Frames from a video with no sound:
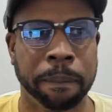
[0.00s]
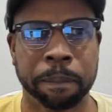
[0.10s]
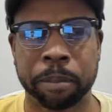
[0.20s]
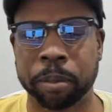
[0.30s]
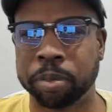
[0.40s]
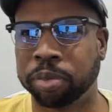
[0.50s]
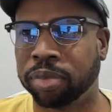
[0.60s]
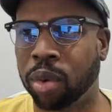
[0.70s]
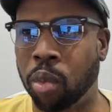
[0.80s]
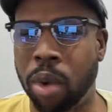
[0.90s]

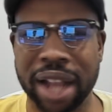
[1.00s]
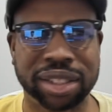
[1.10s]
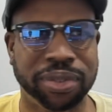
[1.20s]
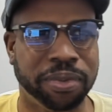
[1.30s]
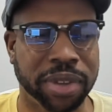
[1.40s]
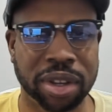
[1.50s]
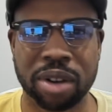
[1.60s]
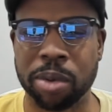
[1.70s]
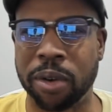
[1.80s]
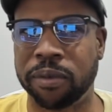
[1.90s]
watch
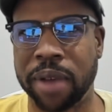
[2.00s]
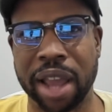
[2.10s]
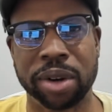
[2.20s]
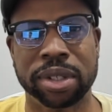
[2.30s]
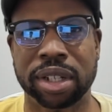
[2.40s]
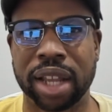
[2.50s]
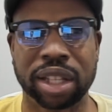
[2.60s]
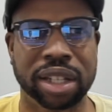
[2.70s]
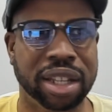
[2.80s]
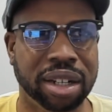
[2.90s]
film on fighters and that he
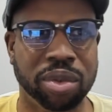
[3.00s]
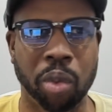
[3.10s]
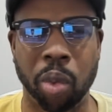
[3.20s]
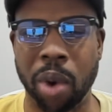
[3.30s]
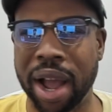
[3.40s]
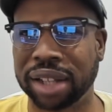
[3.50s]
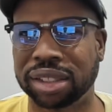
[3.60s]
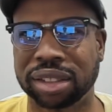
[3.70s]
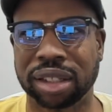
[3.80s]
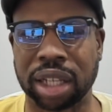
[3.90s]
didn't watch
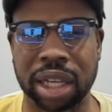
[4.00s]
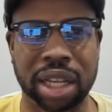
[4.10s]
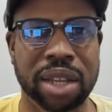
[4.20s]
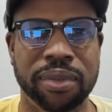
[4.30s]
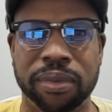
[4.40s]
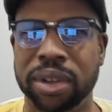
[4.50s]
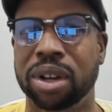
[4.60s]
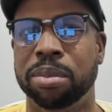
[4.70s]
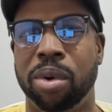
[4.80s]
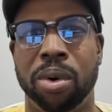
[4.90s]
any
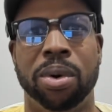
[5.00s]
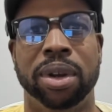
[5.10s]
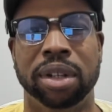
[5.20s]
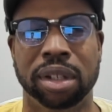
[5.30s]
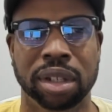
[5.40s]
film on